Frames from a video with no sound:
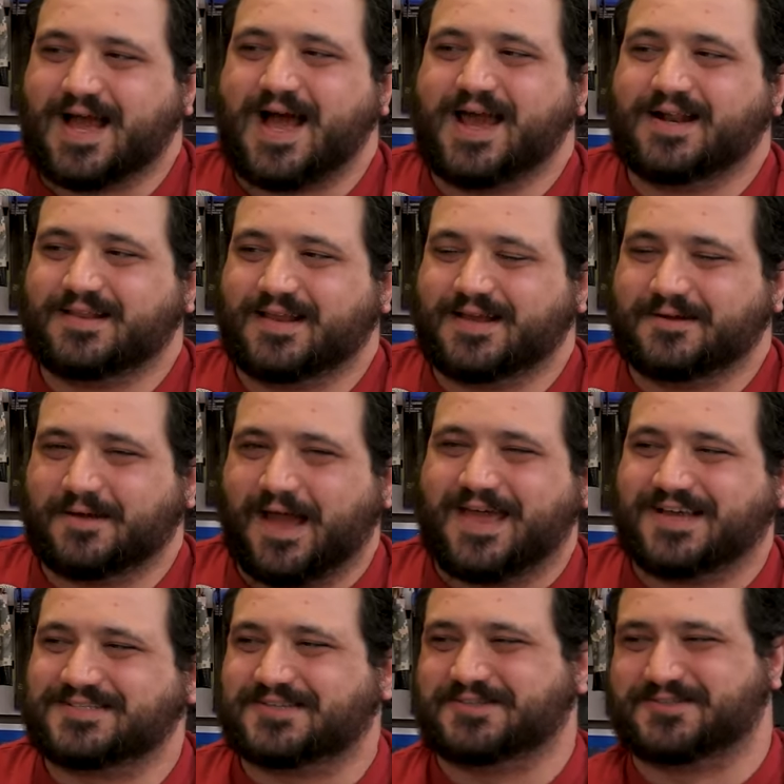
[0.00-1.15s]
kind of like, I
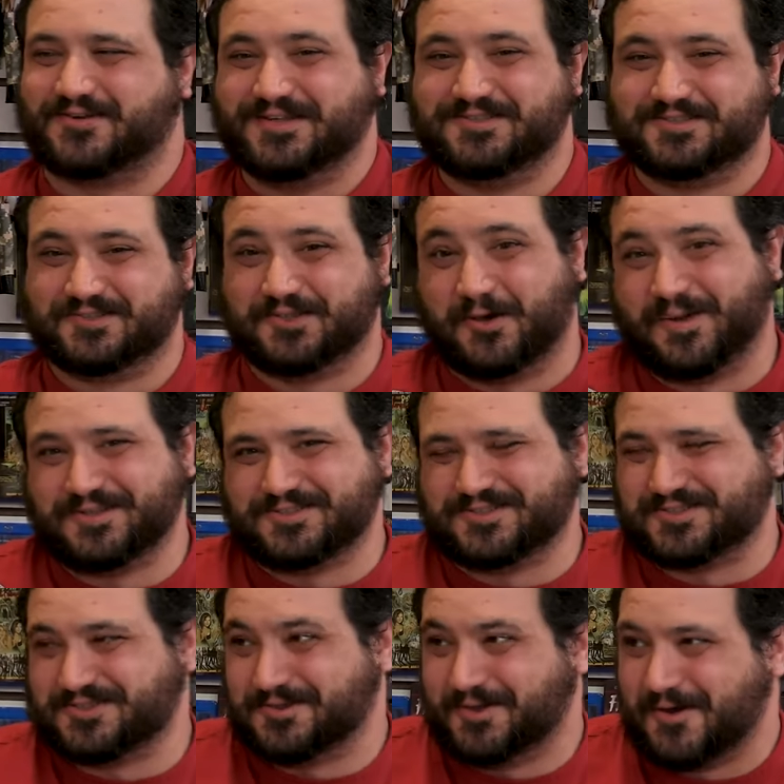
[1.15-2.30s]
guess because there is so much
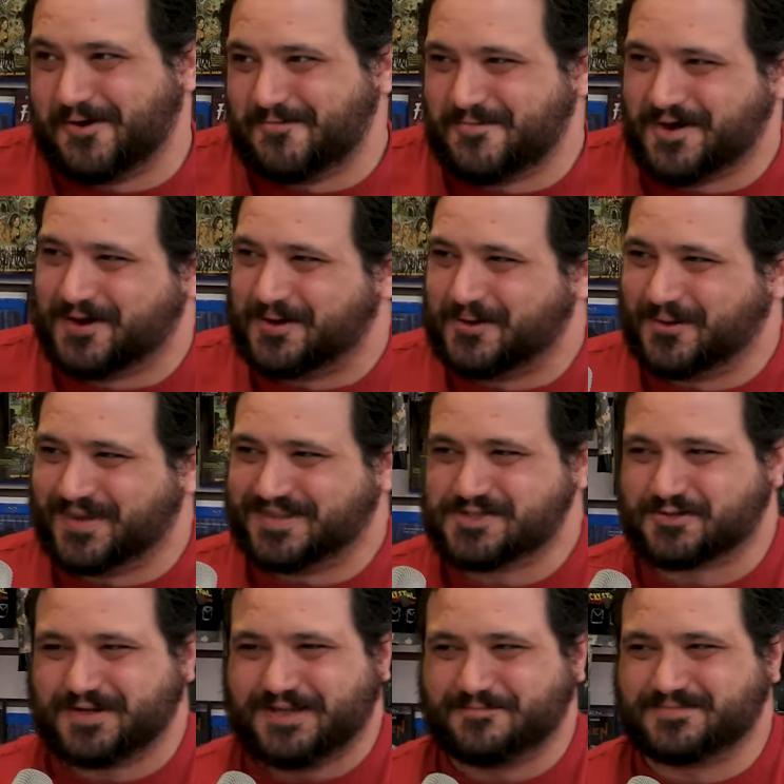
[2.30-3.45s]
slow mo and
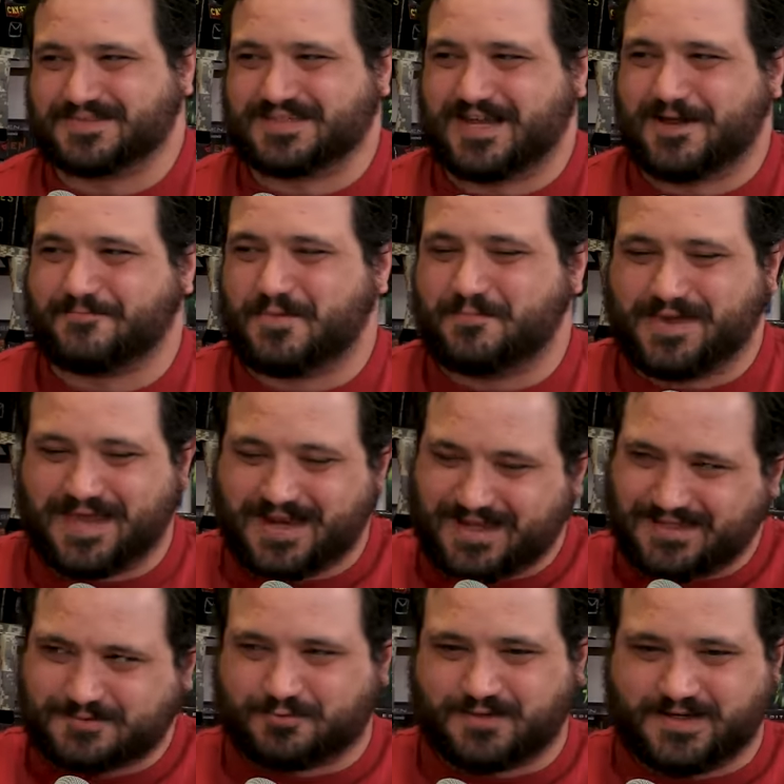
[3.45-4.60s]
dream stuff, the
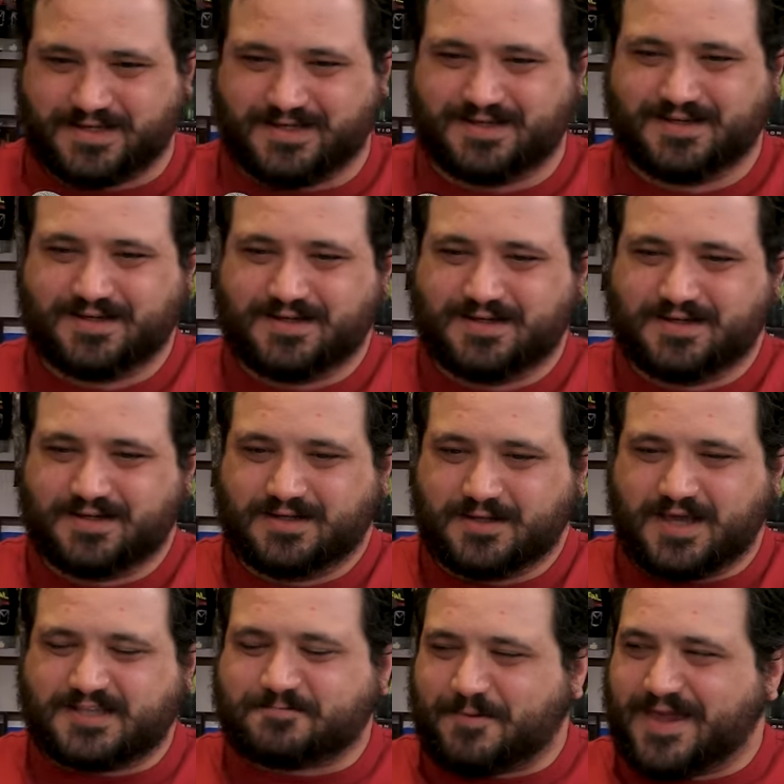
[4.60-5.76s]
beginning's pretty,
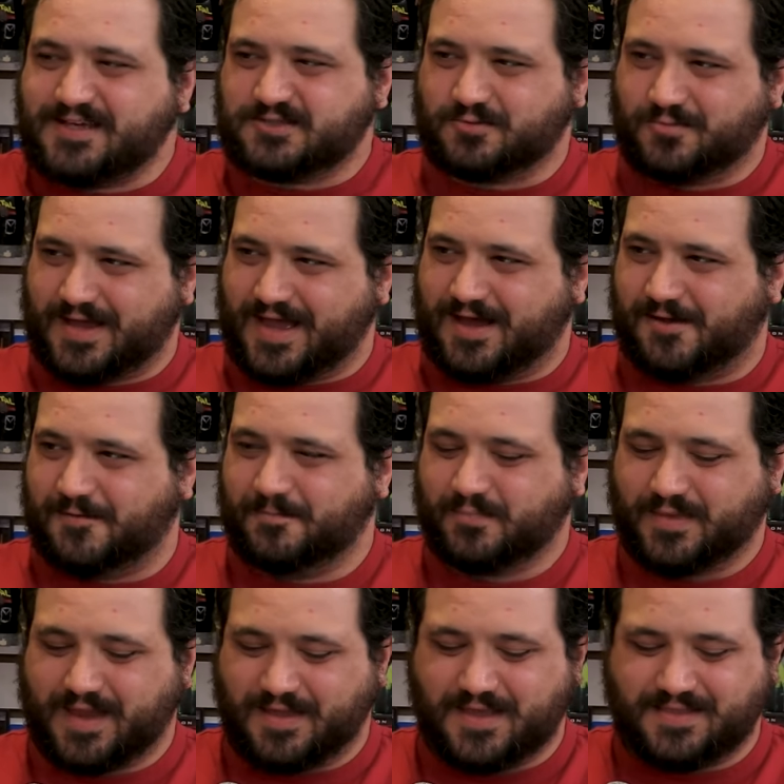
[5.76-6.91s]
it's paced well.
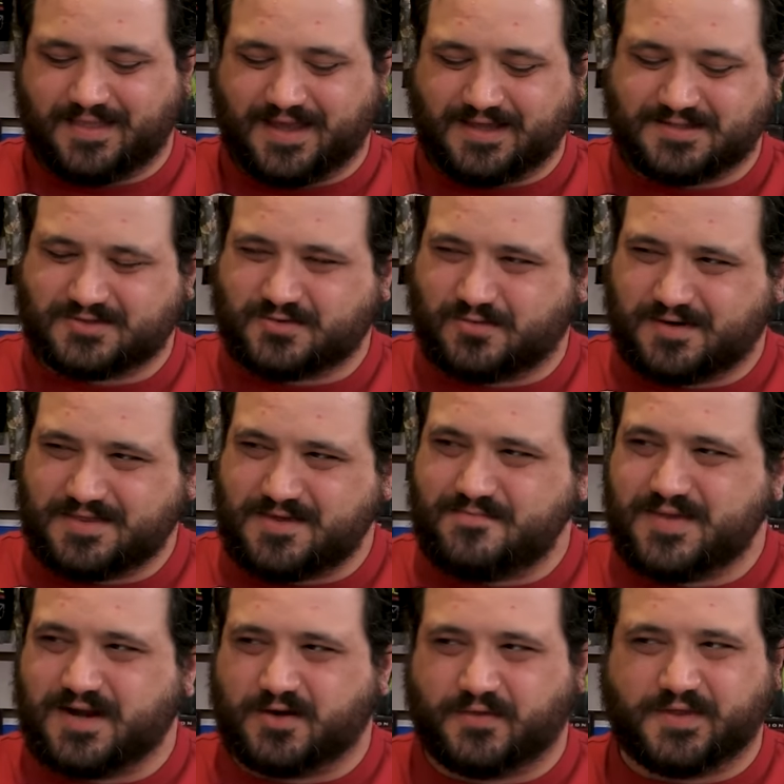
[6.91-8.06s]
And then, like, toward the
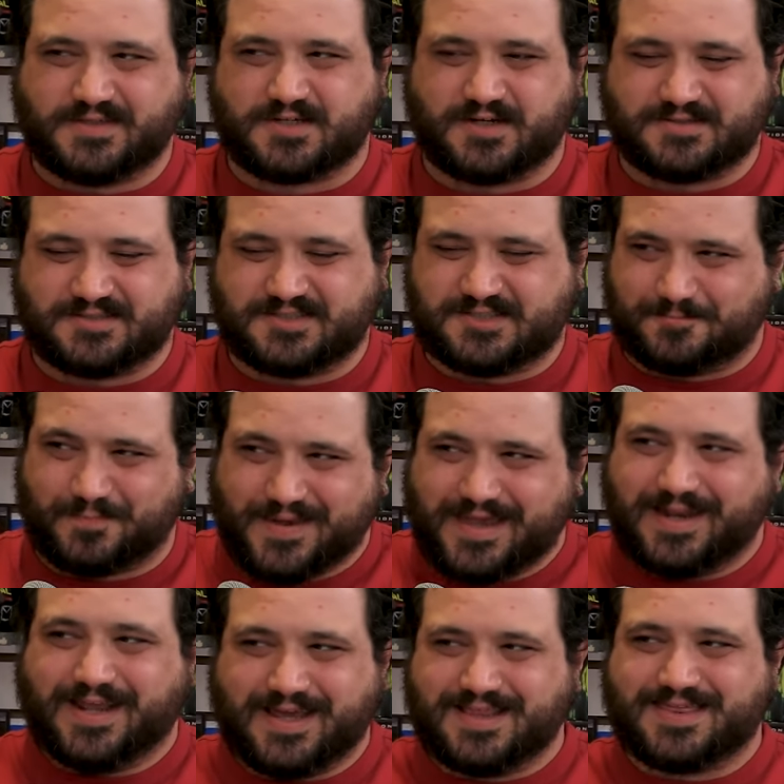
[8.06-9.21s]
middle, they start
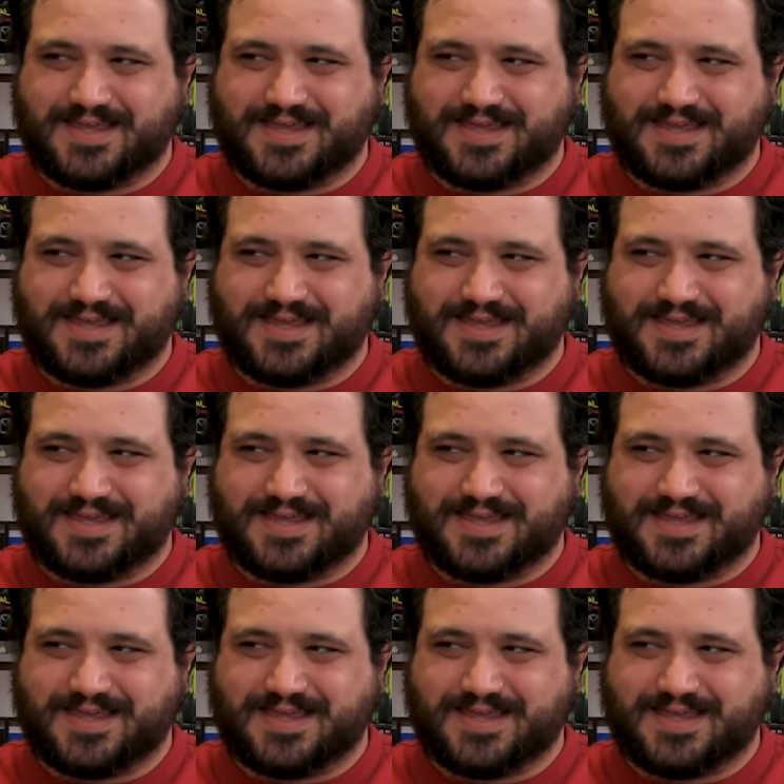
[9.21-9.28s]
speeding